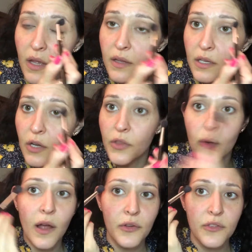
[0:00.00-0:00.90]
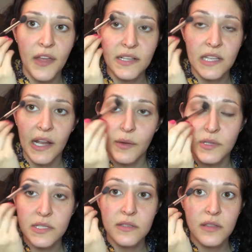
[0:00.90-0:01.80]
you know, there were other things that I
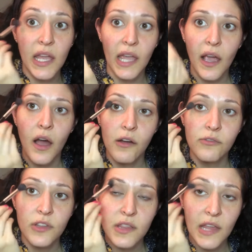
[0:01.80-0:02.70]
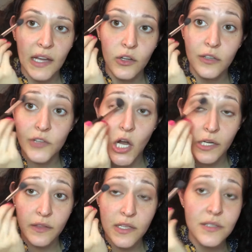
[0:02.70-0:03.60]
was thinking of that could have gone
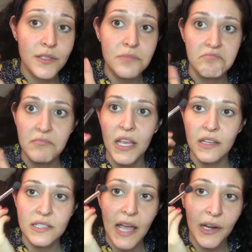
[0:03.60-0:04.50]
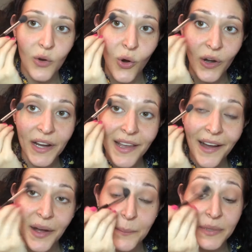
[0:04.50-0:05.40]
in this category,
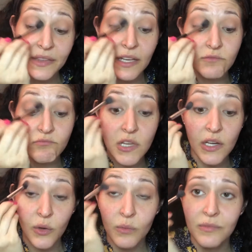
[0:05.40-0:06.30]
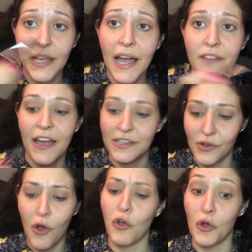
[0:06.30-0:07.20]
but they, you know, they kind of had to
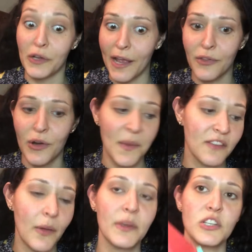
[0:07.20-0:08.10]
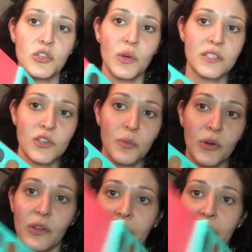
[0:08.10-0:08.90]
all go together. I mean, if I'm gonna do a super